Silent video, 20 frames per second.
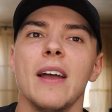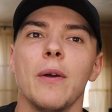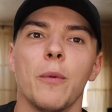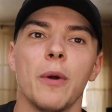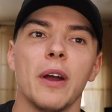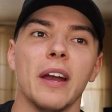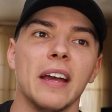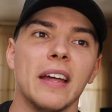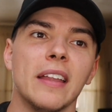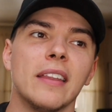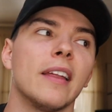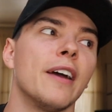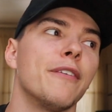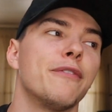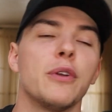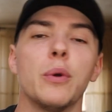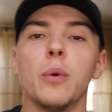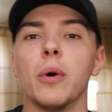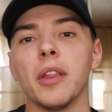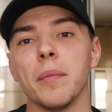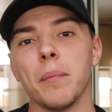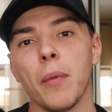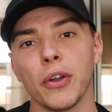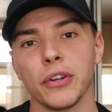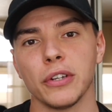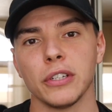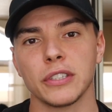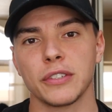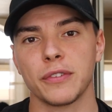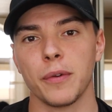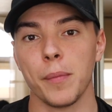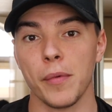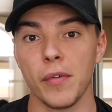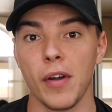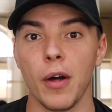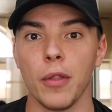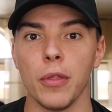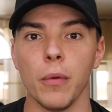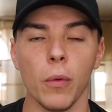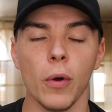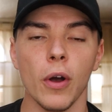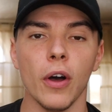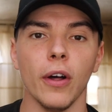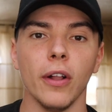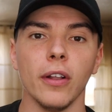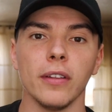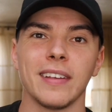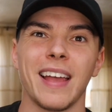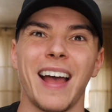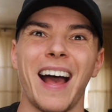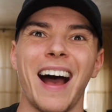with a few other models from around the world